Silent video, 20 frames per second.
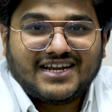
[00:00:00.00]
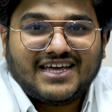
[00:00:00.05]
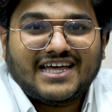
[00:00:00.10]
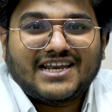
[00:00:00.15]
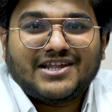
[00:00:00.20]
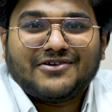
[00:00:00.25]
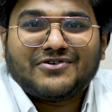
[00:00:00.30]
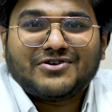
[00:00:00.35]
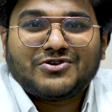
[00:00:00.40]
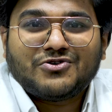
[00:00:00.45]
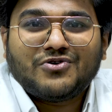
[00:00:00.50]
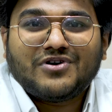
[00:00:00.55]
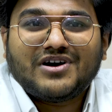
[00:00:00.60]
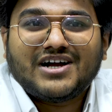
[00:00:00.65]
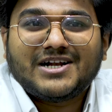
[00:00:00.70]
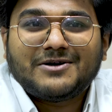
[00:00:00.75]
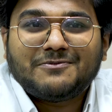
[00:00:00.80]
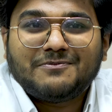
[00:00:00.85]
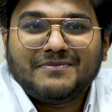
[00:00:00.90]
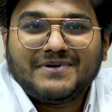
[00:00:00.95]
anyone who
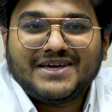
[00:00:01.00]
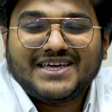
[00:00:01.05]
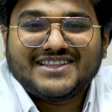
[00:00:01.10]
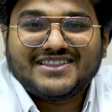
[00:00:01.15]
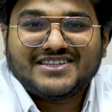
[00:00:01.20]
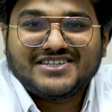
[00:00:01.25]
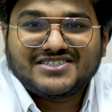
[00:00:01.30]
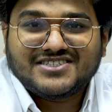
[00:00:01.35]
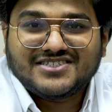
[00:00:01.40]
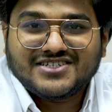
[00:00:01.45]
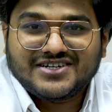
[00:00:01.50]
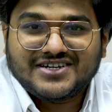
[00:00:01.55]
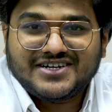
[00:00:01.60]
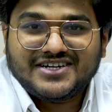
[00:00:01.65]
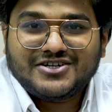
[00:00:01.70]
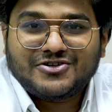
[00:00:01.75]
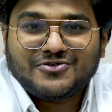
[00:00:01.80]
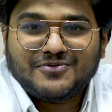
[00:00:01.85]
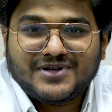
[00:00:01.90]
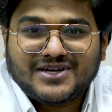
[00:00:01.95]
helped me in this
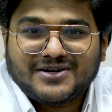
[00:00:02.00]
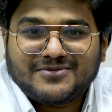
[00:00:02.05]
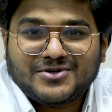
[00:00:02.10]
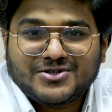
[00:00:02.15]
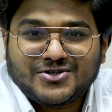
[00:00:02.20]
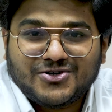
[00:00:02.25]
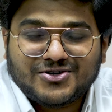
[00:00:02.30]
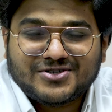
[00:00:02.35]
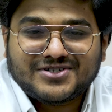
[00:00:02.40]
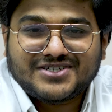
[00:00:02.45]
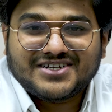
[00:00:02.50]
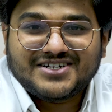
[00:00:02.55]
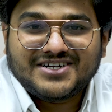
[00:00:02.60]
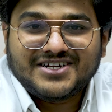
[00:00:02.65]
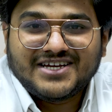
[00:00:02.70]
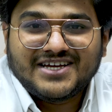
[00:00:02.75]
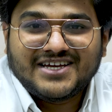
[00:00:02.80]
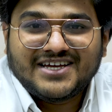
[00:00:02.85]
journey to become a doctor.